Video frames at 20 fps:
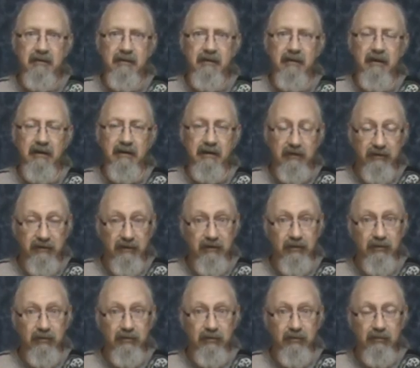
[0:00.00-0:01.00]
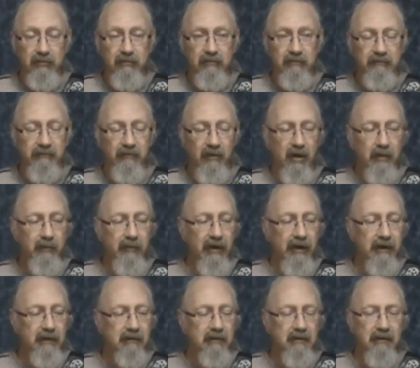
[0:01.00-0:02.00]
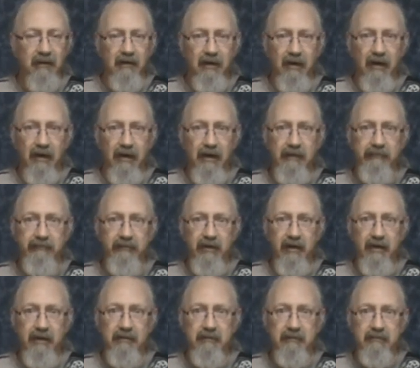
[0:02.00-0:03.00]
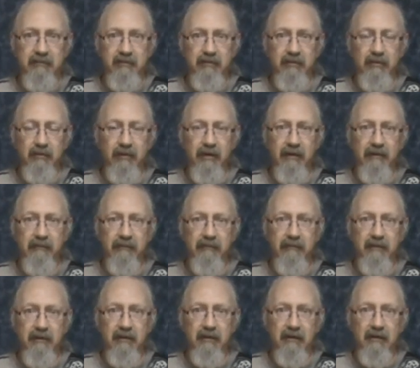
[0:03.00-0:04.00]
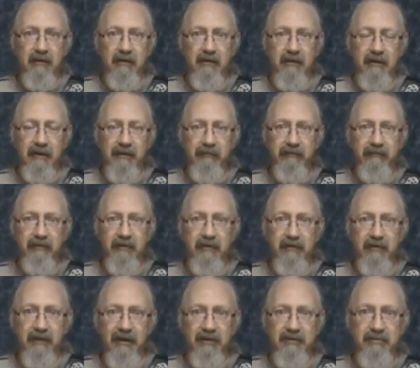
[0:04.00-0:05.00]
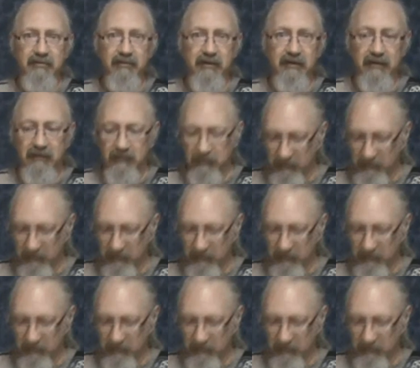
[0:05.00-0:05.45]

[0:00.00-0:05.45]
and continue to vibrate after you have left that string,